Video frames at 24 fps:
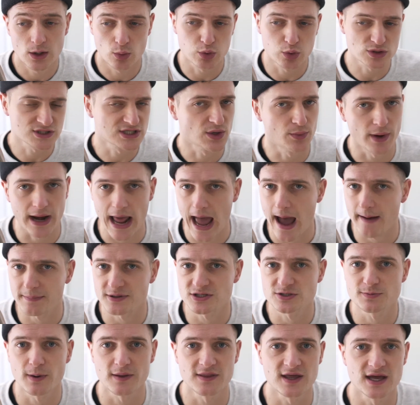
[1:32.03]
We'll see what
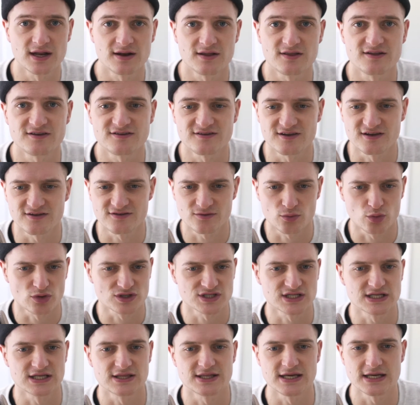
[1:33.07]
happens by the end of the season. We'll
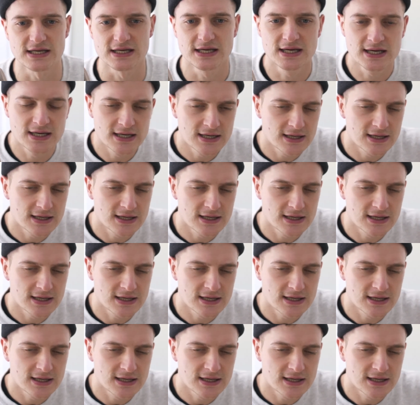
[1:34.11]
see the